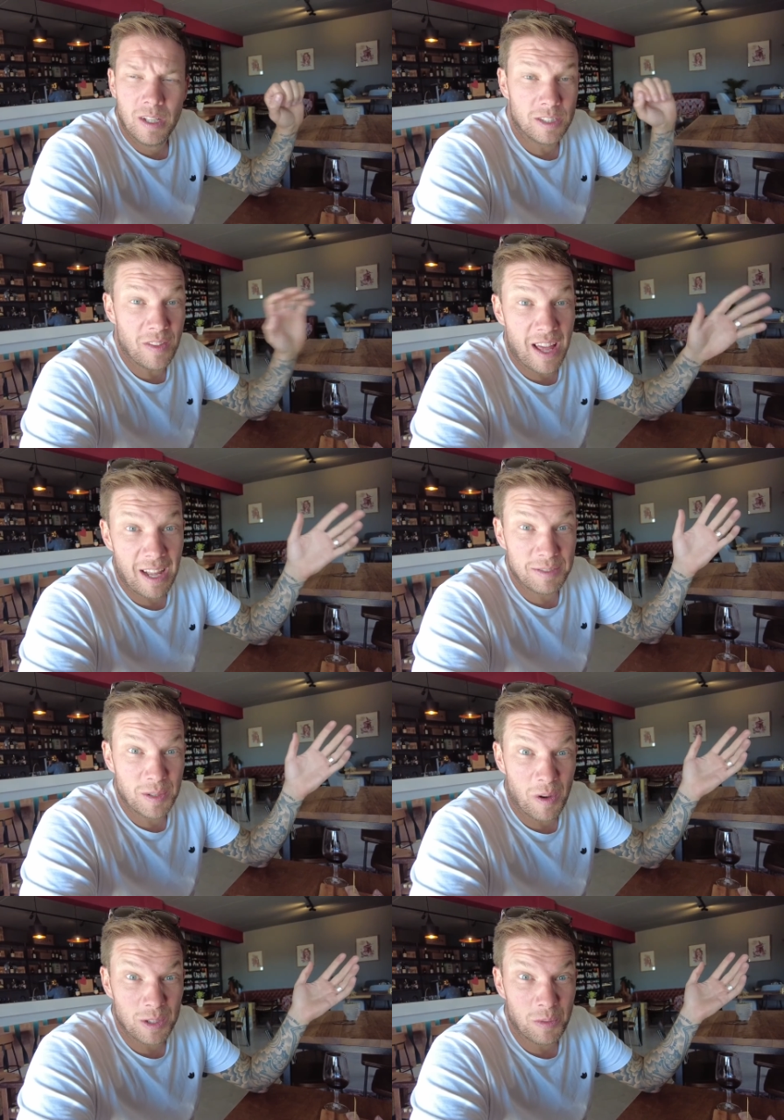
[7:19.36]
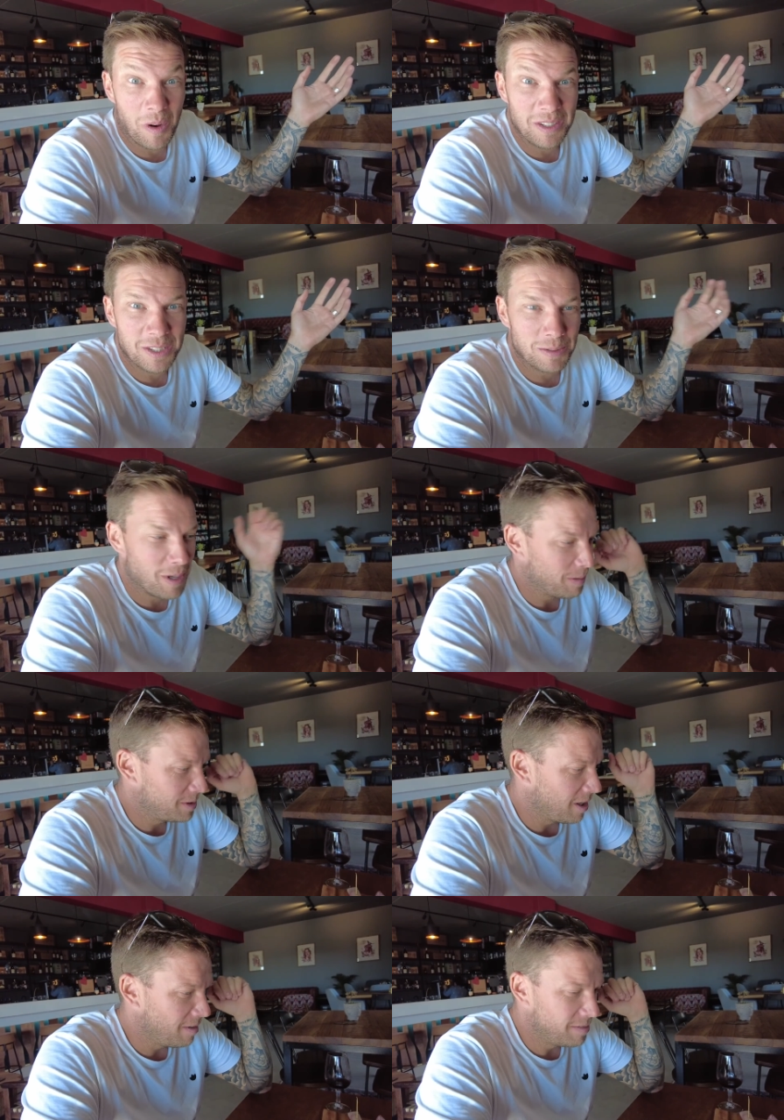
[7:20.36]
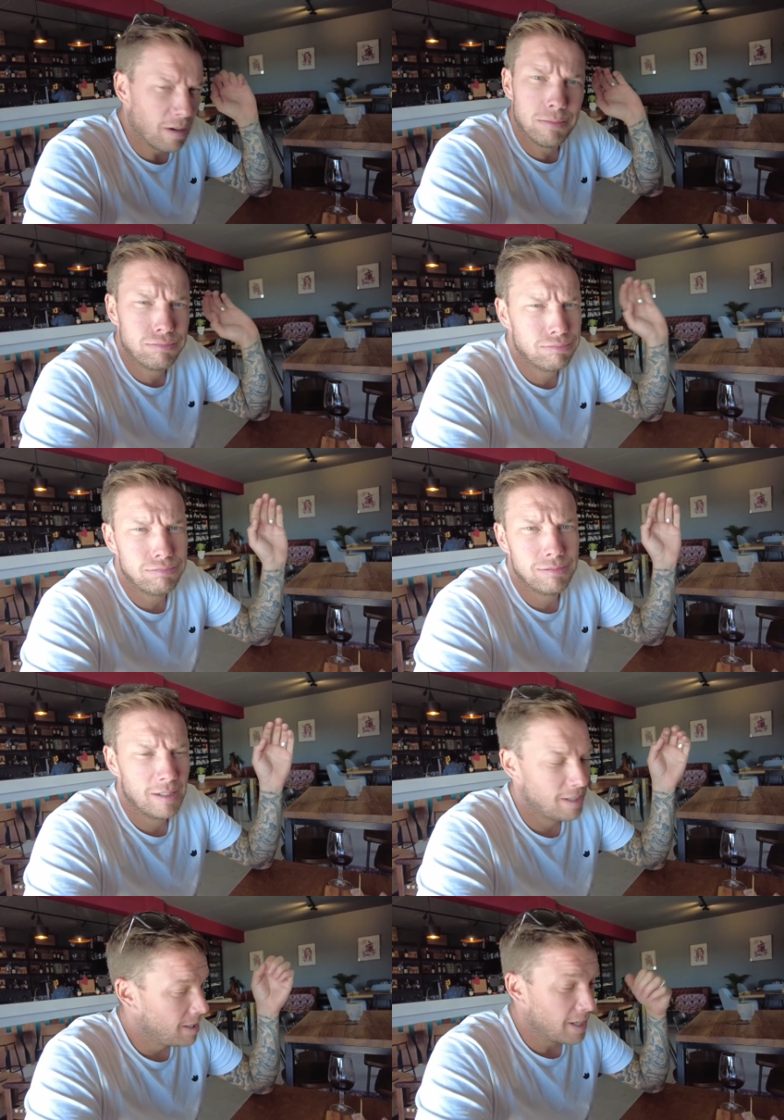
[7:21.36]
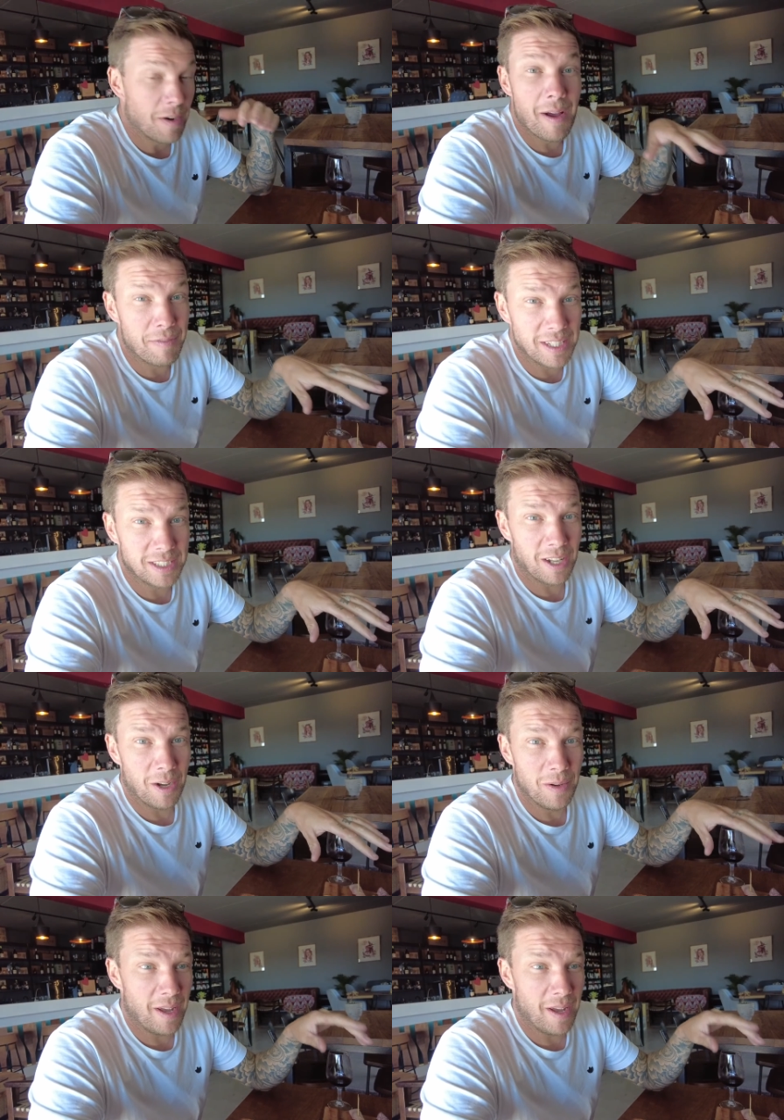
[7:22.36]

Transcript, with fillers: So they'll have some nice wines as well. So I'm going to have this though,